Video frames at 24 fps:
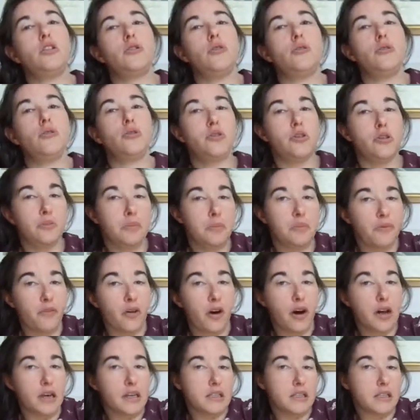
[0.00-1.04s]
to
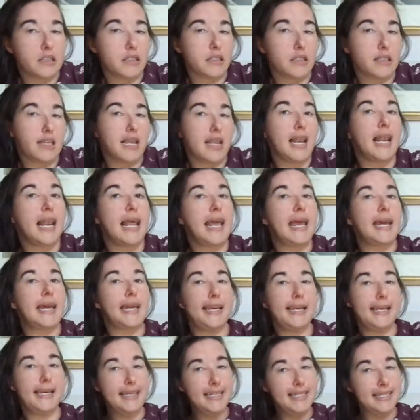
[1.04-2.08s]
supervise the
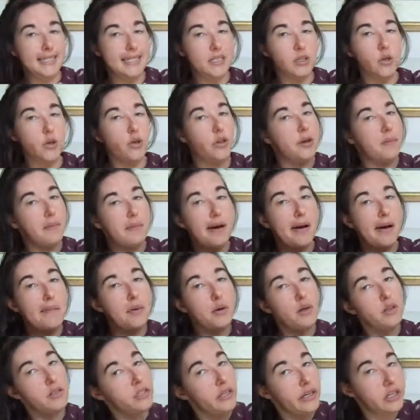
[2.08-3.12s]
ladies so that my
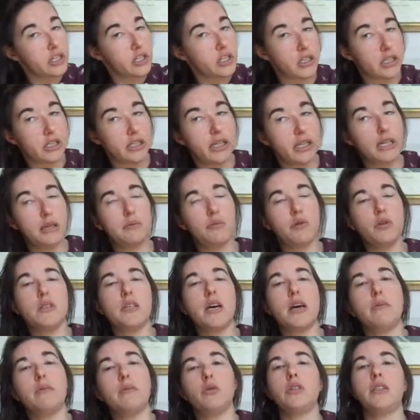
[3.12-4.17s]
boss actually was
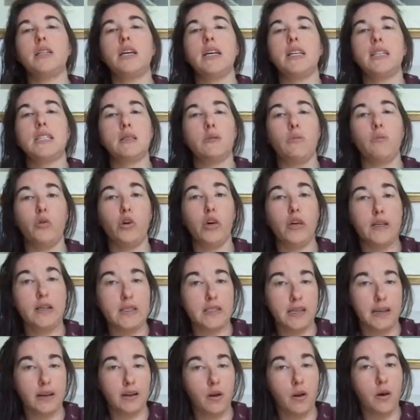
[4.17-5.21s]
able to get some work
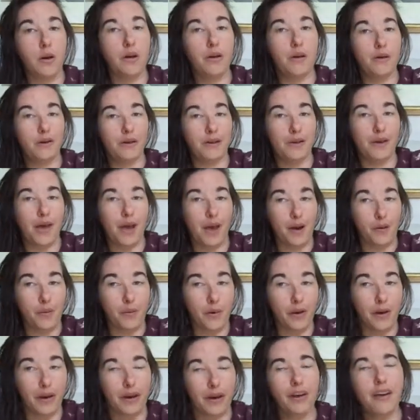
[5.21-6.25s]
done at
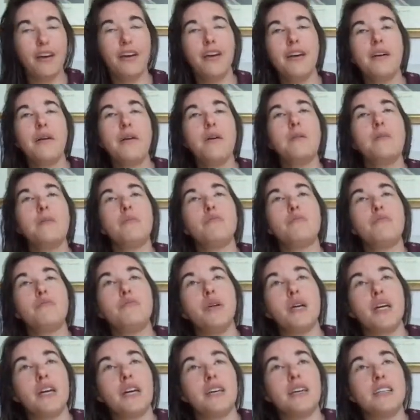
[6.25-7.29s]
work,
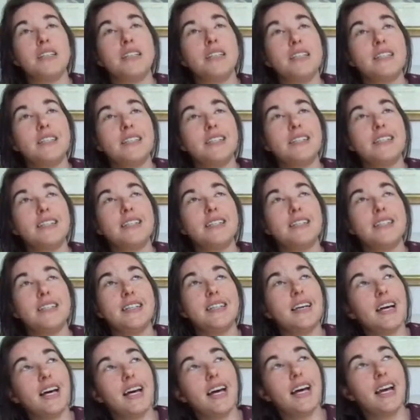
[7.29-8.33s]
because
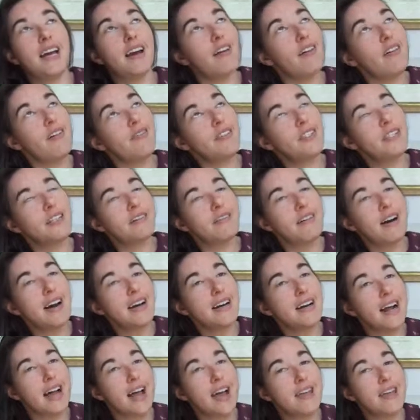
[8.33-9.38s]
head office are
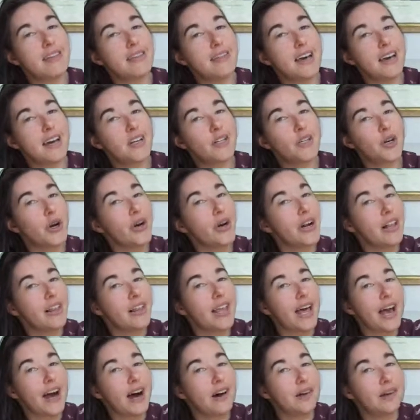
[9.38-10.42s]
great and they don't
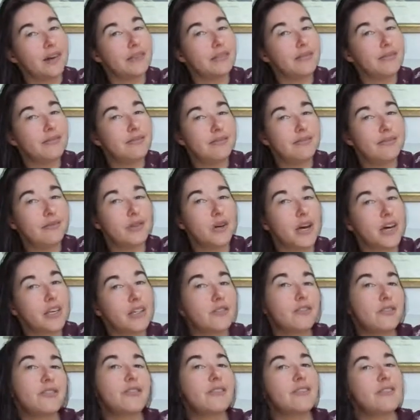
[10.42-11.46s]
allow for
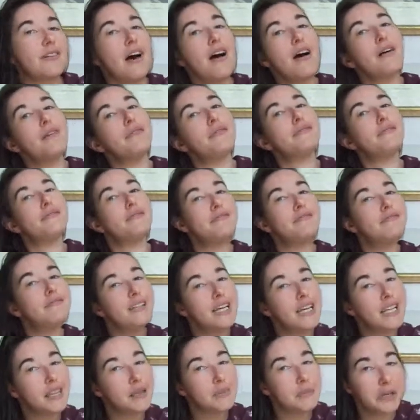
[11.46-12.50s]
extra staff
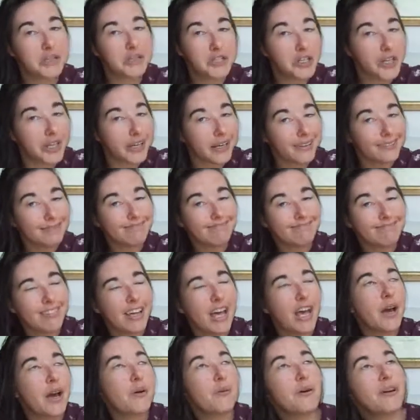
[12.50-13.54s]
in the budgeting
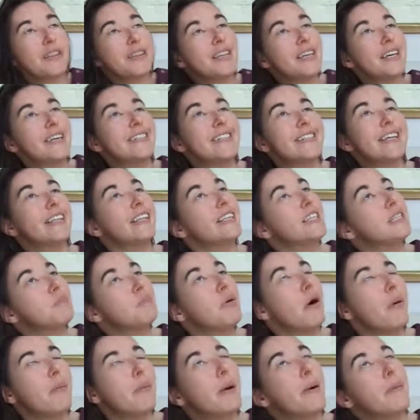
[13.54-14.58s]
when things like this
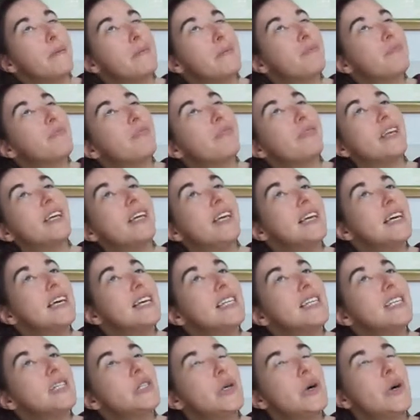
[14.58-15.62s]
pop up.
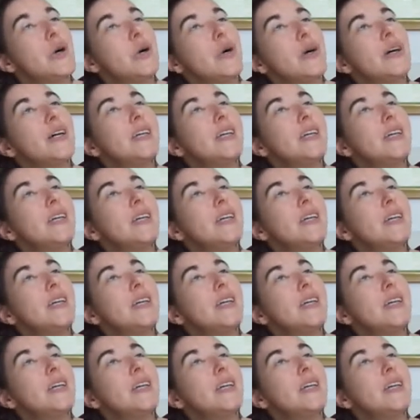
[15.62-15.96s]
So